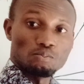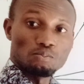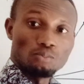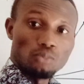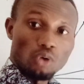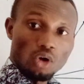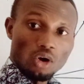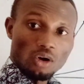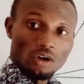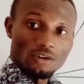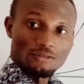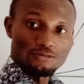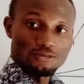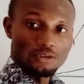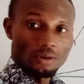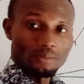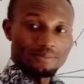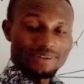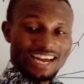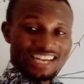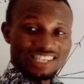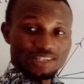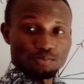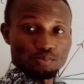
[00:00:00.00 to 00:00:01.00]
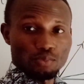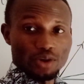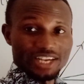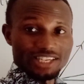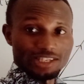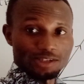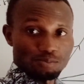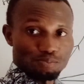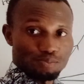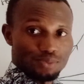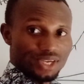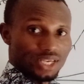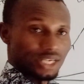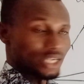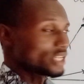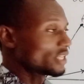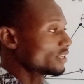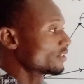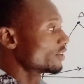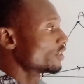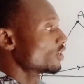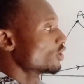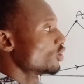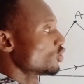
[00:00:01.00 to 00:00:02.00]
ball from that point
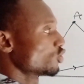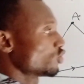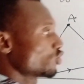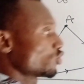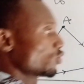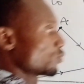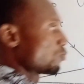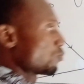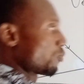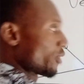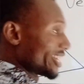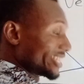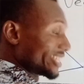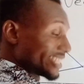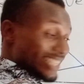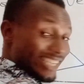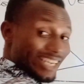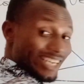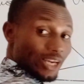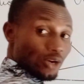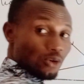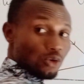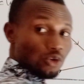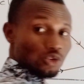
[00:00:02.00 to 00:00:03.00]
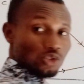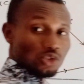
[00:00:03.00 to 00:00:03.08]
P to point Q.